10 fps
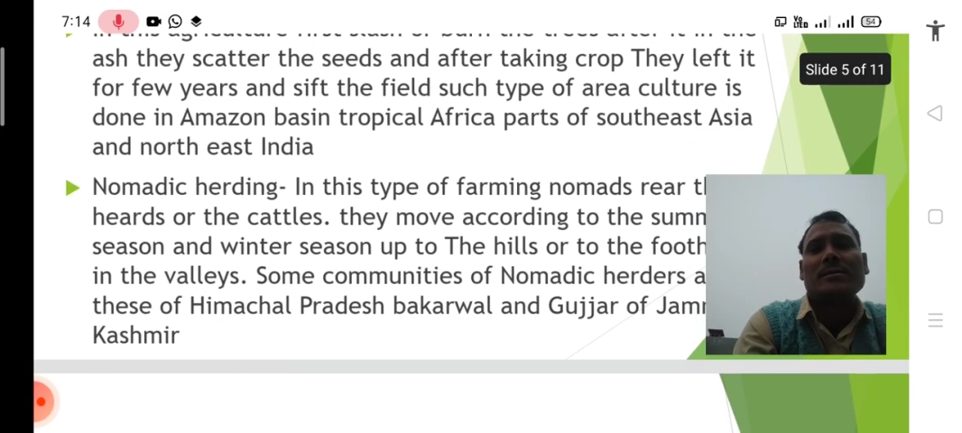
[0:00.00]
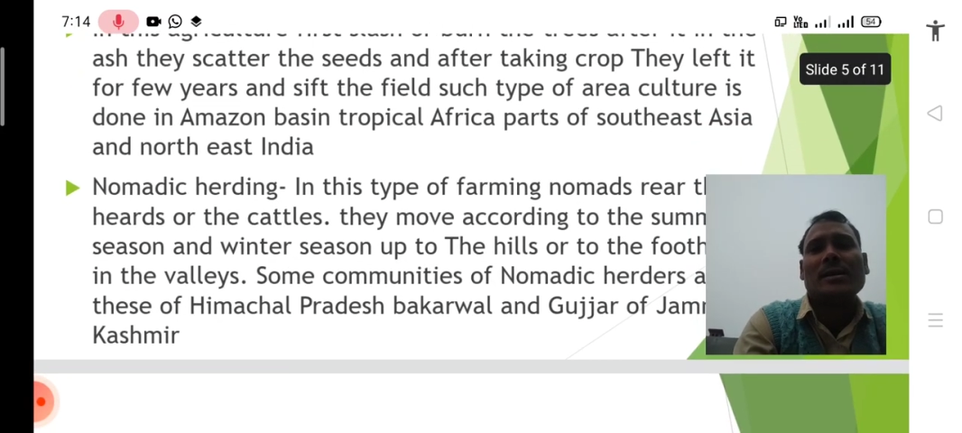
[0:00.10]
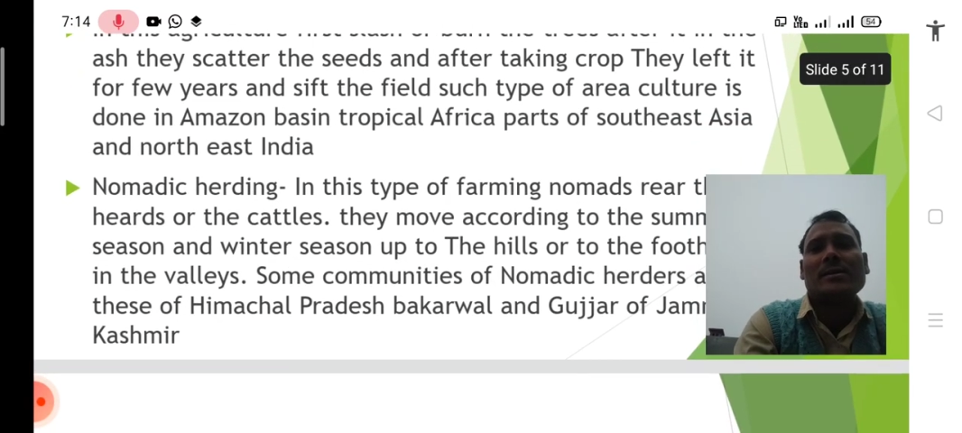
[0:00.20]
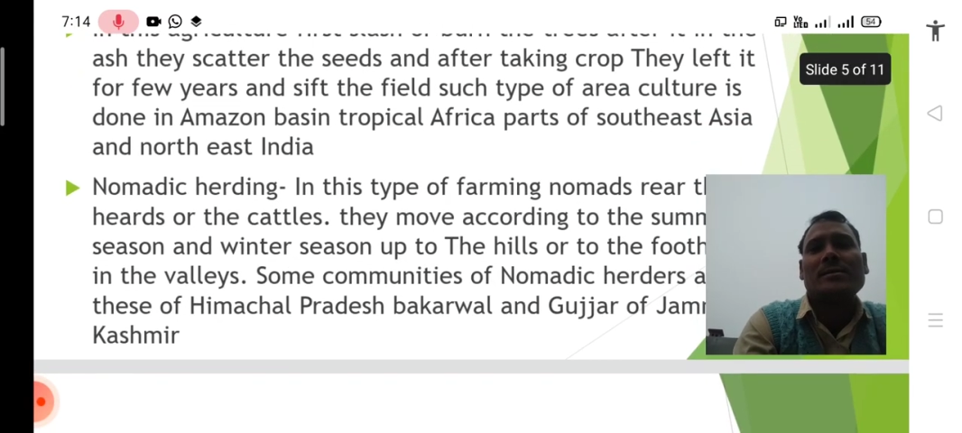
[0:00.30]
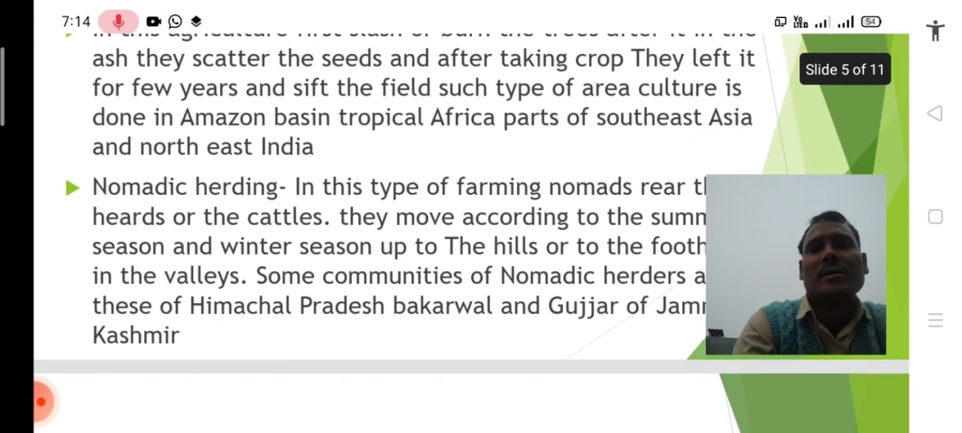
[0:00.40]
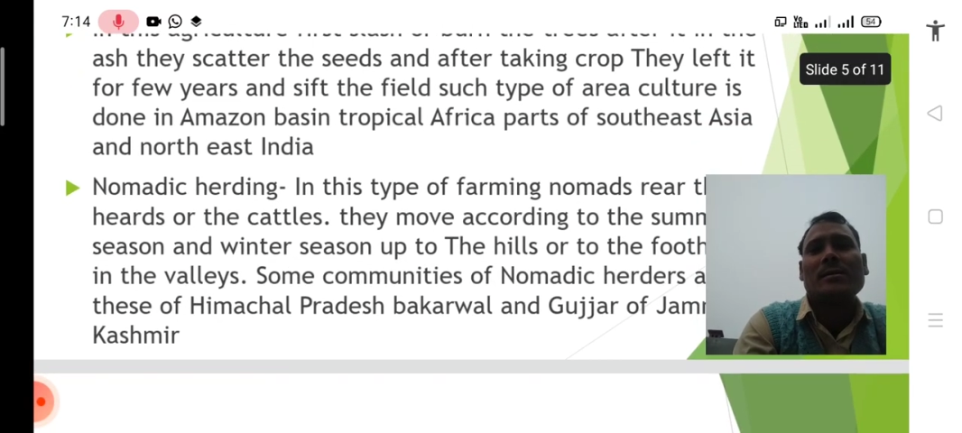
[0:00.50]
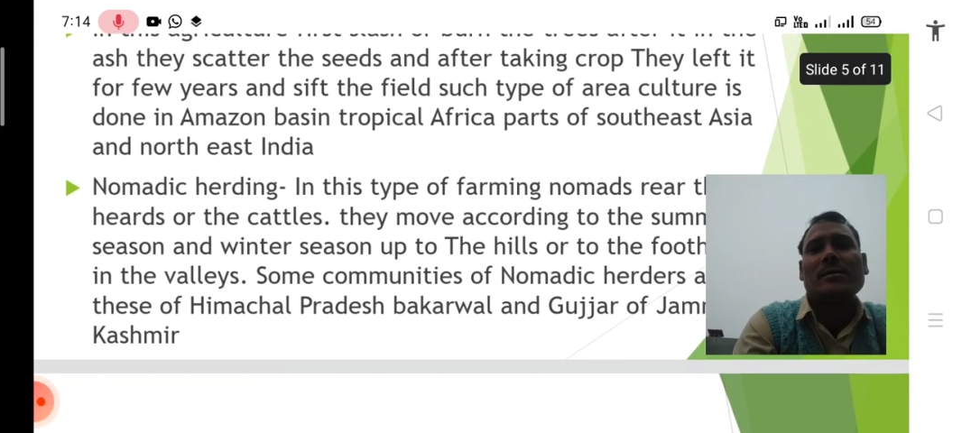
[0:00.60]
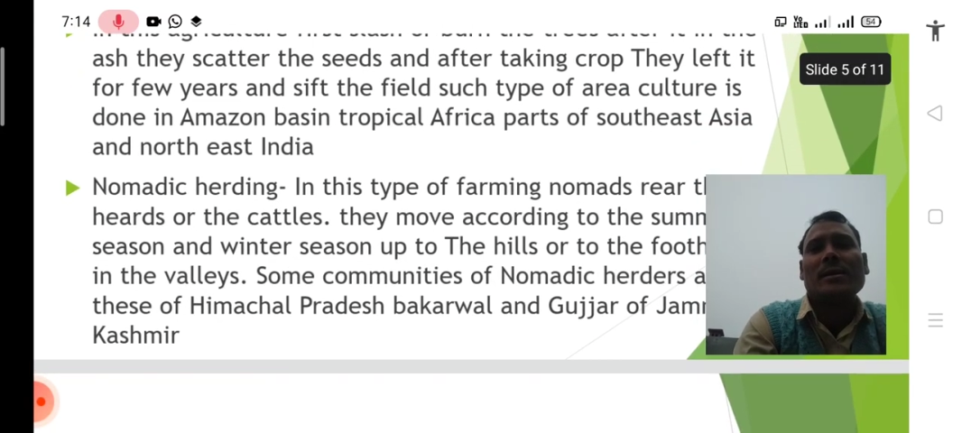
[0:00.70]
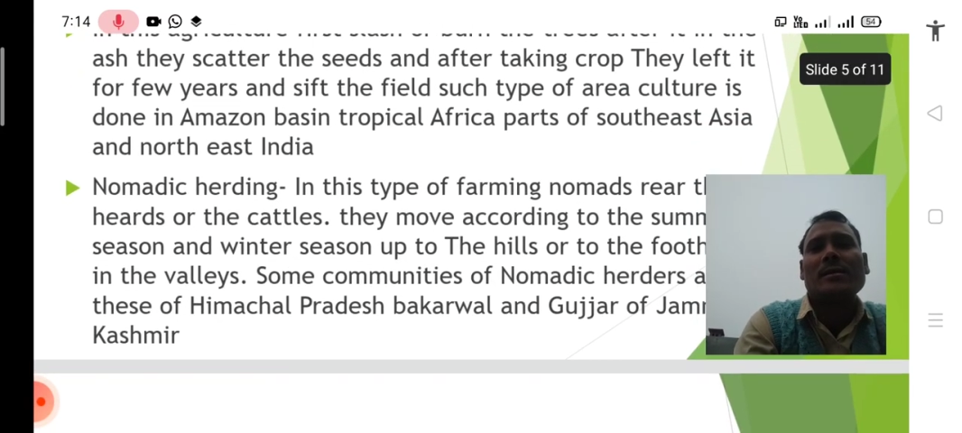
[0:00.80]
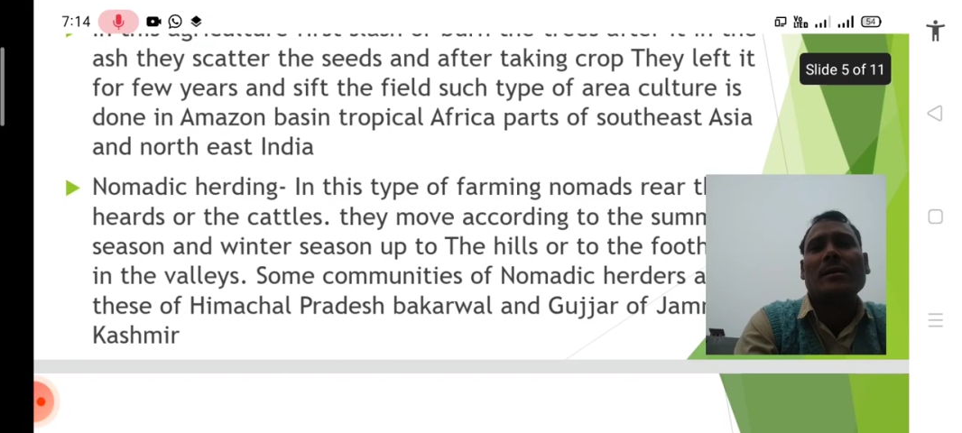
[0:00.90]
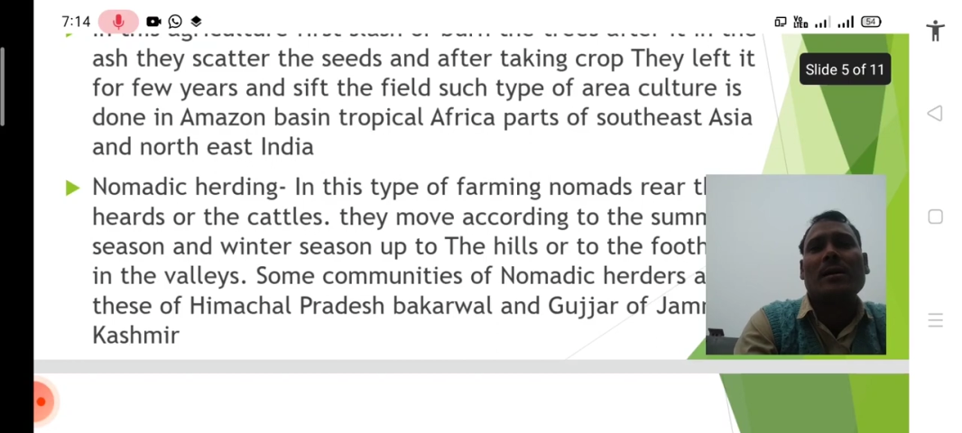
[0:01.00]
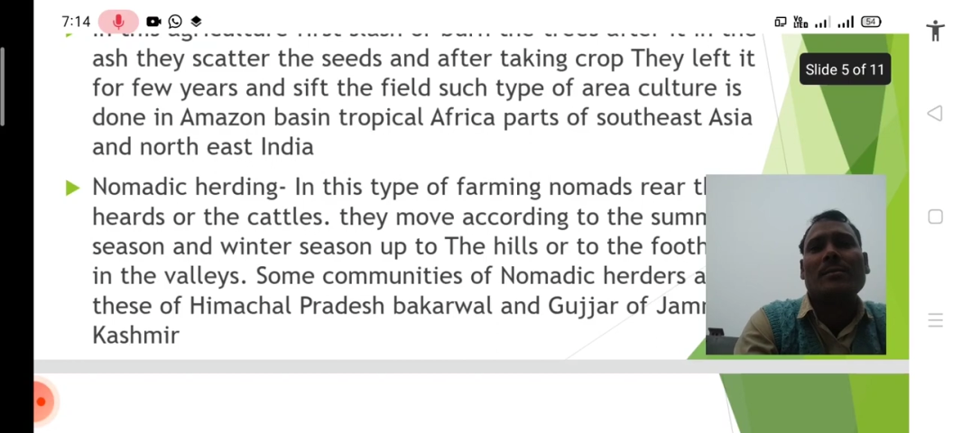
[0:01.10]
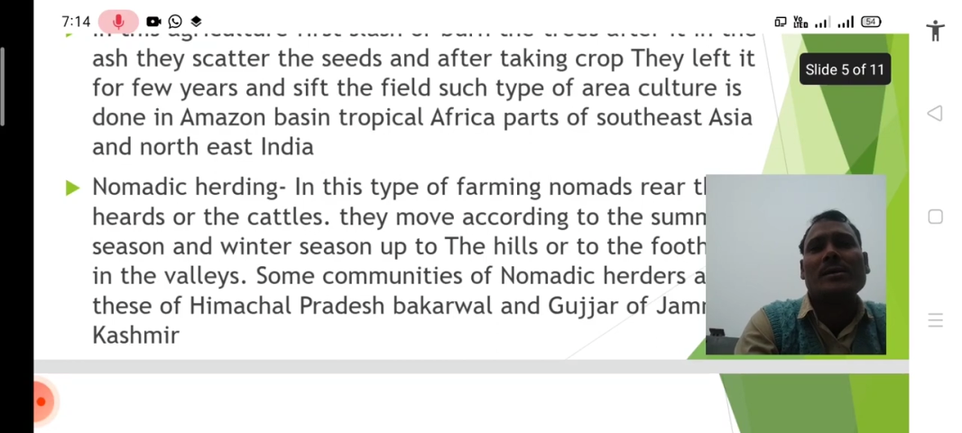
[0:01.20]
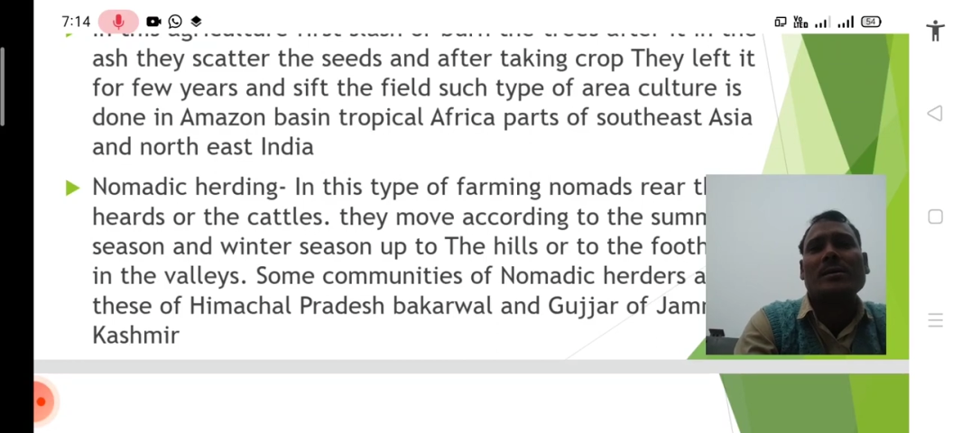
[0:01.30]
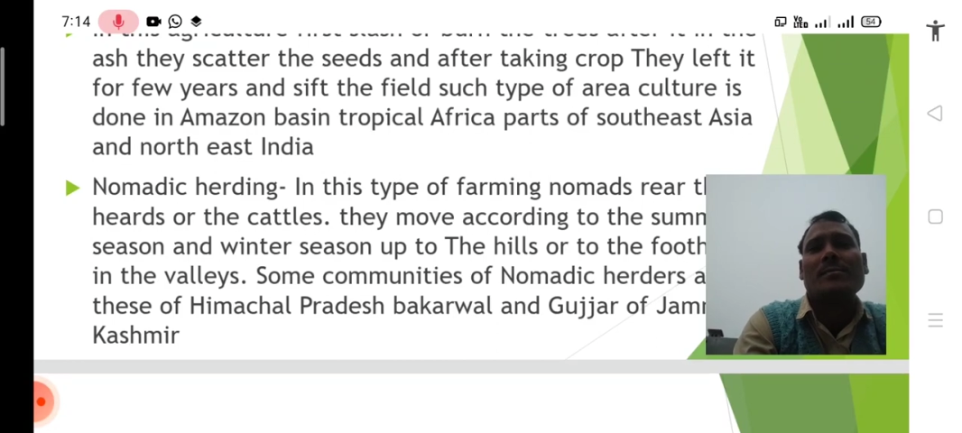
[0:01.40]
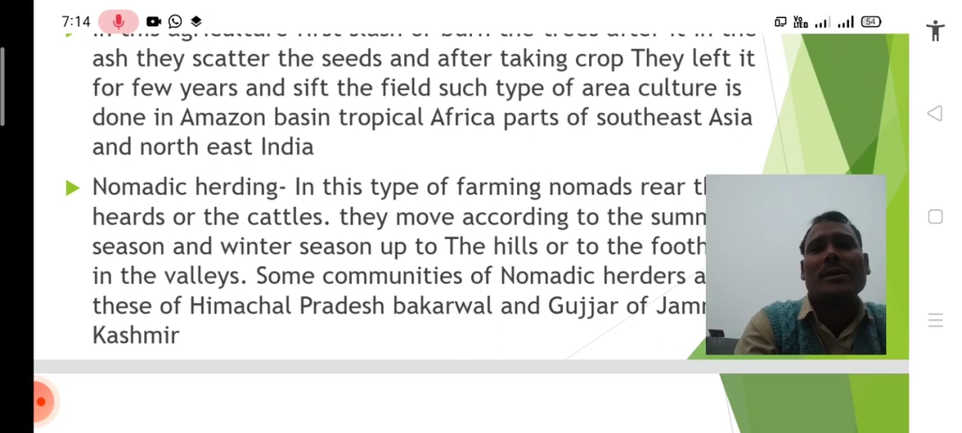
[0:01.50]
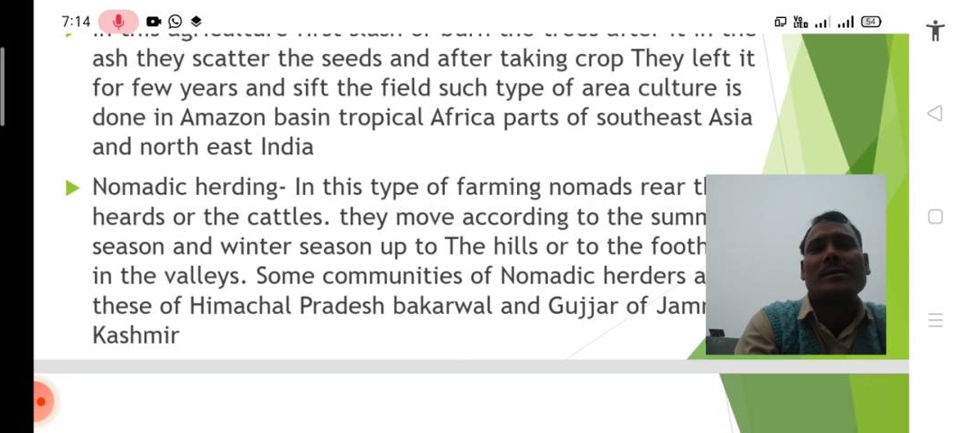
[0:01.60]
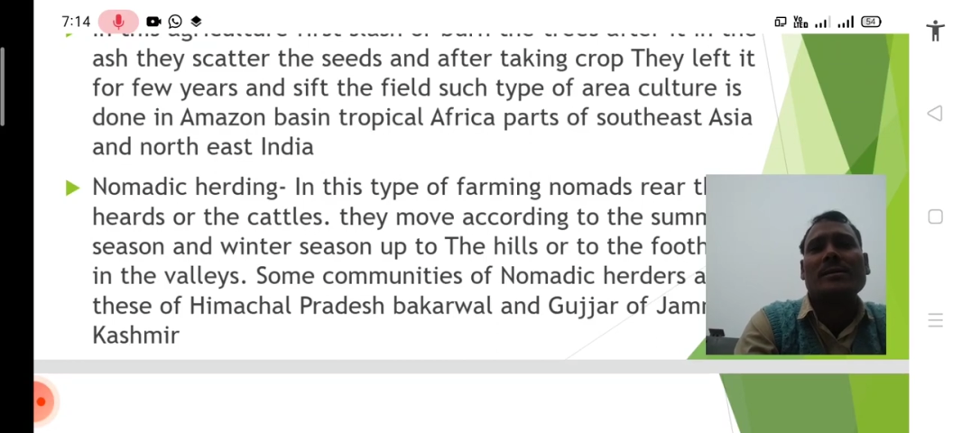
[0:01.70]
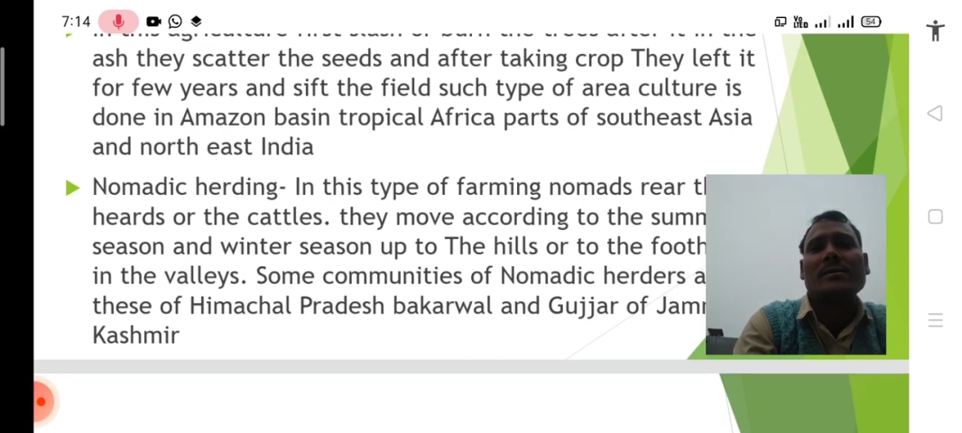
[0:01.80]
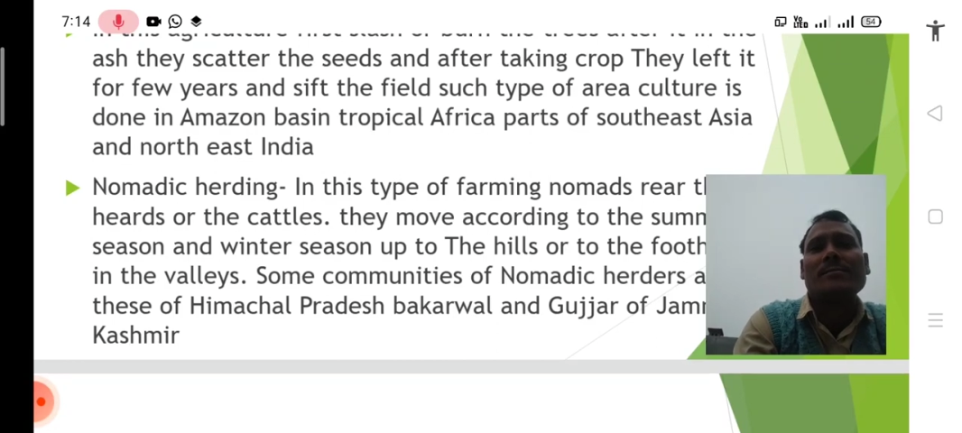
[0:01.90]
is done in Amazon
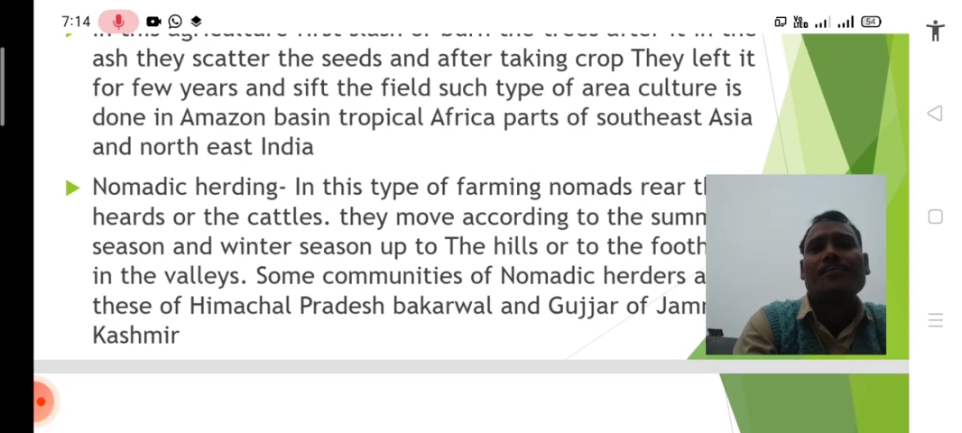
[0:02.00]
basin,